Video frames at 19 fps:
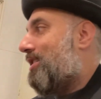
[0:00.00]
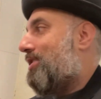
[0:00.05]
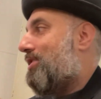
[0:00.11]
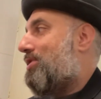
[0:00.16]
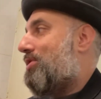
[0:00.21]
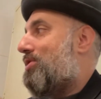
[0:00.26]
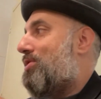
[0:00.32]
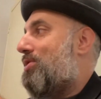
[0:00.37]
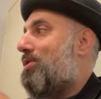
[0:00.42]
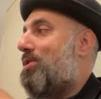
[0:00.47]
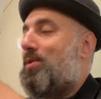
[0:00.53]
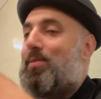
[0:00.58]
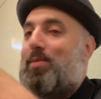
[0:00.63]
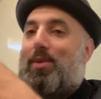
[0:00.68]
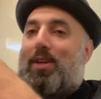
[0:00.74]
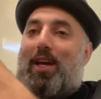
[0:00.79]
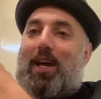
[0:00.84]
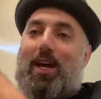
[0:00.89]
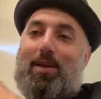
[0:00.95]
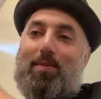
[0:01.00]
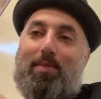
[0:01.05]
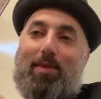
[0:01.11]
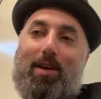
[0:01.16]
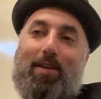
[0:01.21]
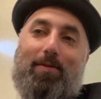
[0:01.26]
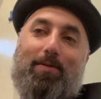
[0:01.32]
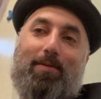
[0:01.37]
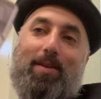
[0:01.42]
"Shoot 'em dead,
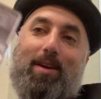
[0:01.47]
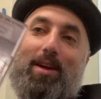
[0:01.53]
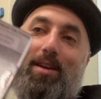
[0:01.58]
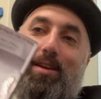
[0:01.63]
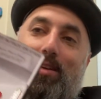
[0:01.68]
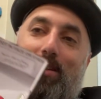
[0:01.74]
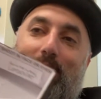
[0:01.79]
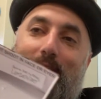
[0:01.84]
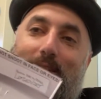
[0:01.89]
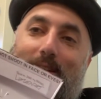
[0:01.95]
my friend."